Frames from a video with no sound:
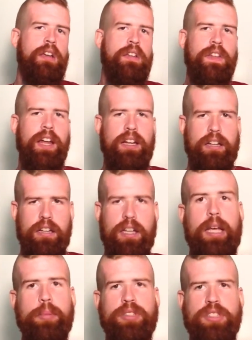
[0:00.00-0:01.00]
that it
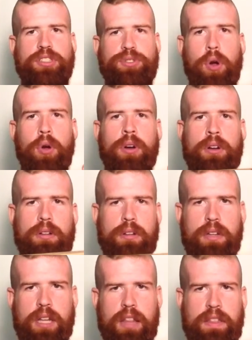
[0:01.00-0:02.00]
keeps it strong
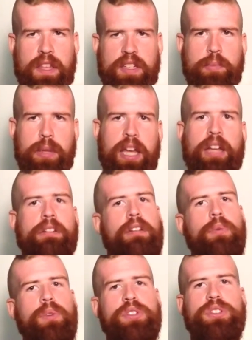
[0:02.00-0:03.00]
in this plane,
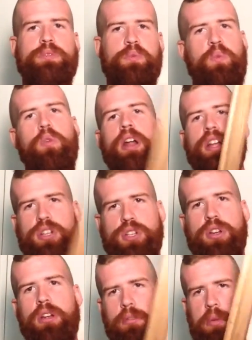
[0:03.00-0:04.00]
which is what it
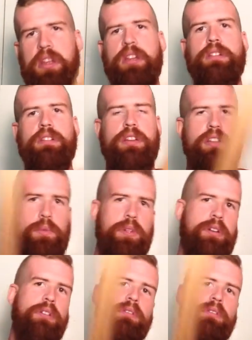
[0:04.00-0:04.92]
should be, because when you're